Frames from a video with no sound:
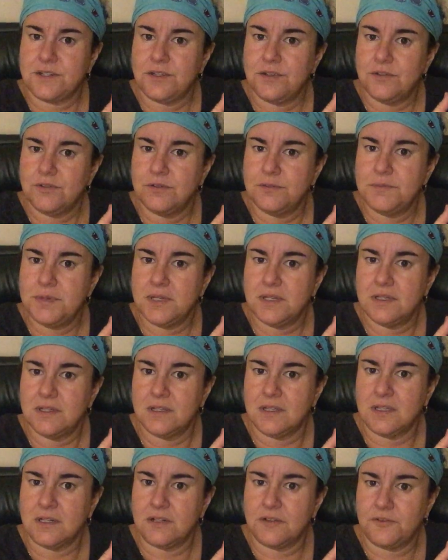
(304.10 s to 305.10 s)
cube,
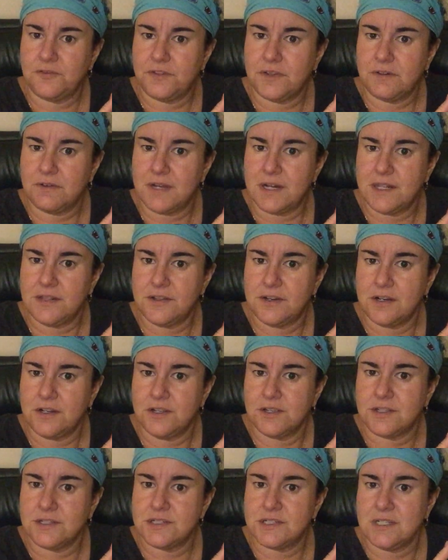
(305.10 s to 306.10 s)
it'll fit right in there.
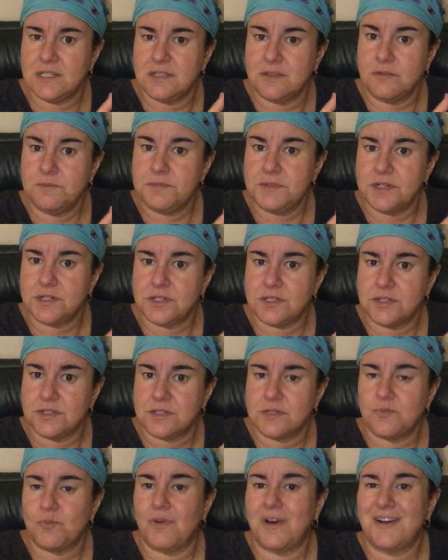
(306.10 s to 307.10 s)
You can see, oh, there's still
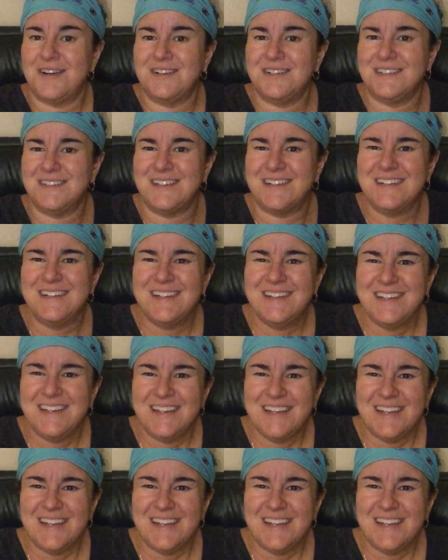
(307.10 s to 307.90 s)
some water in there.